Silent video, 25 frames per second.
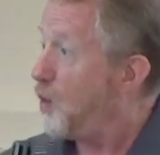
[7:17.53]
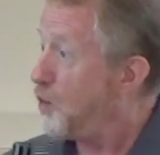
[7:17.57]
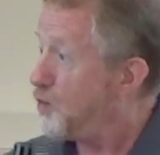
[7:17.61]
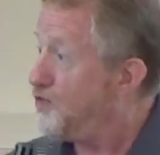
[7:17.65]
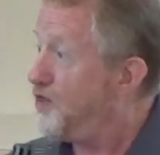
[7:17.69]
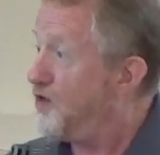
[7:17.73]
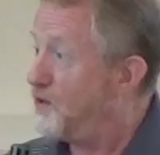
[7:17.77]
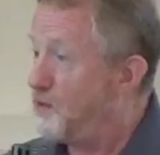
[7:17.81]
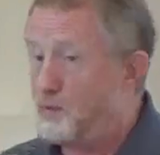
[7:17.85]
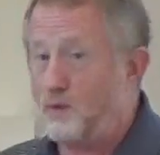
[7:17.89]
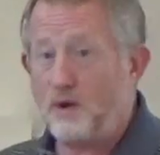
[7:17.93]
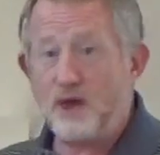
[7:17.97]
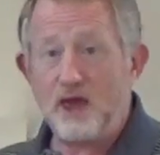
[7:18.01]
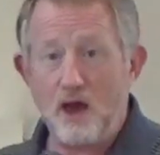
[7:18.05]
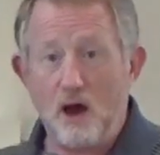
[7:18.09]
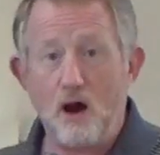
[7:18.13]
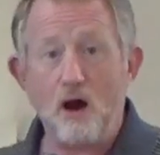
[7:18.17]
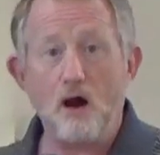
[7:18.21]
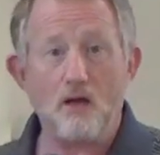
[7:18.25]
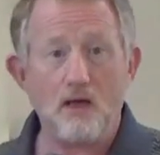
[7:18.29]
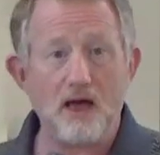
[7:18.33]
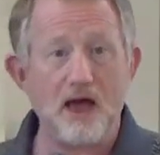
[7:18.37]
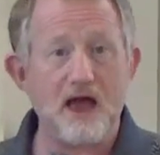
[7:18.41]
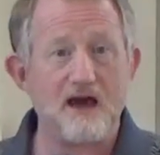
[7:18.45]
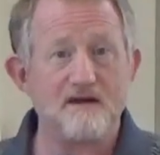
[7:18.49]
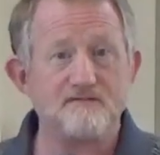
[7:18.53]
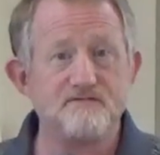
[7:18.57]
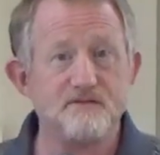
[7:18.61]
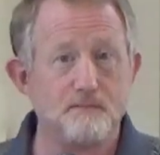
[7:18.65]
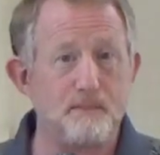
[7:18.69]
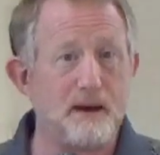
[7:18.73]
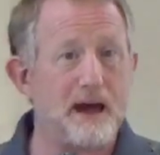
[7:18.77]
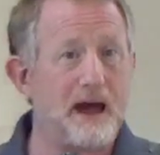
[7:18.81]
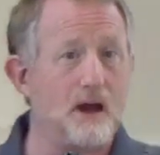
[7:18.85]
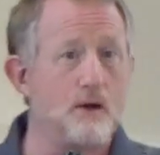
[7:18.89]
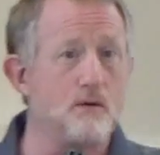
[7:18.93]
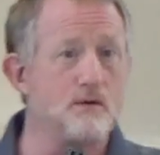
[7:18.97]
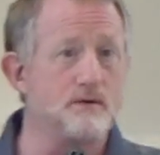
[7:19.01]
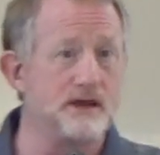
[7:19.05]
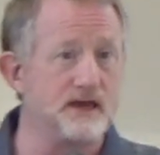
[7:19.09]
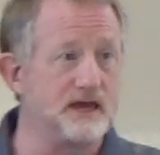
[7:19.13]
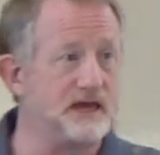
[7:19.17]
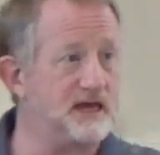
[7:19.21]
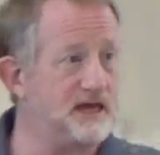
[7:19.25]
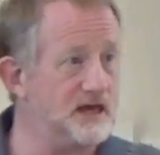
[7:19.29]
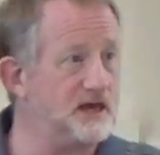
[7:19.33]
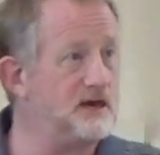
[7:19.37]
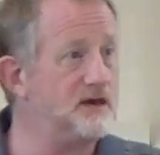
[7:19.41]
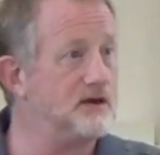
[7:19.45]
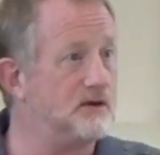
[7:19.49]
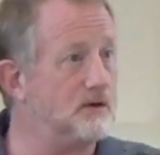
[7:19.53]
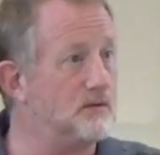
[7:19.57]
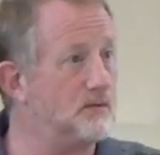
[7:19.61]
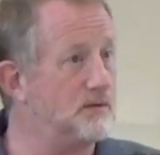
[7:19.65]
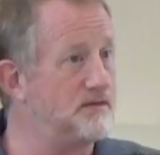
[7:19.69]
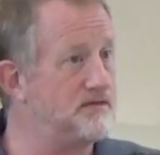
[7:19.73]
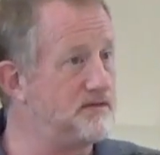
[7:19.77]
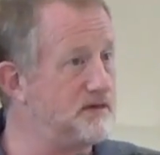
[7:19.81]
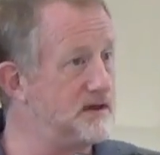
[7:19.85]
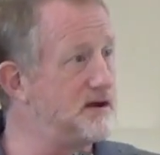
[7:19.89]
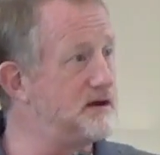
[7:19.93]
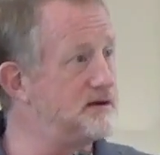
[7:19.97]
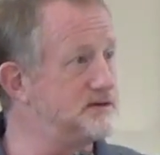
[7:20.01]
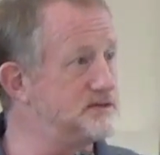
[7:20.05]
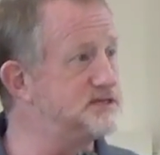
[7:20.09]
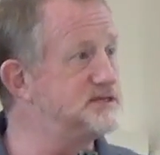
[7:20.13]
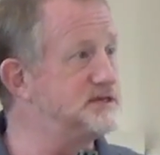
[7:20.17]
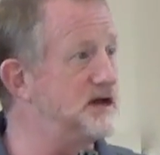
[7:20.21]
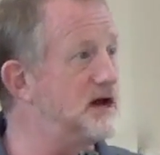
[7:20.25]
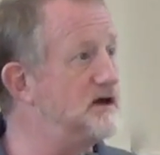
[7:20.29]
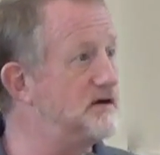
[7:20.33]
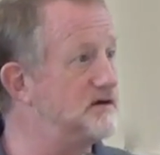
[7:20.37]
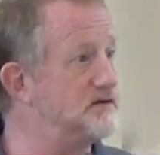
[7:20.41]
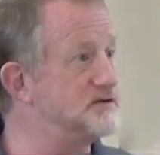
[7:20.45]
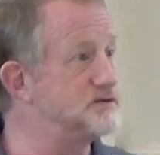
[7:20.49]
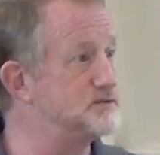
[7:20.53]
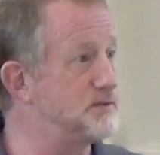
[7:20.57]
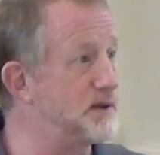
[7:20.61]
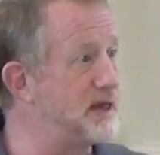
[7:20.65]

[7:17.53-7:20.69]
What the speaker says: that we all have the power to heal within ourselves.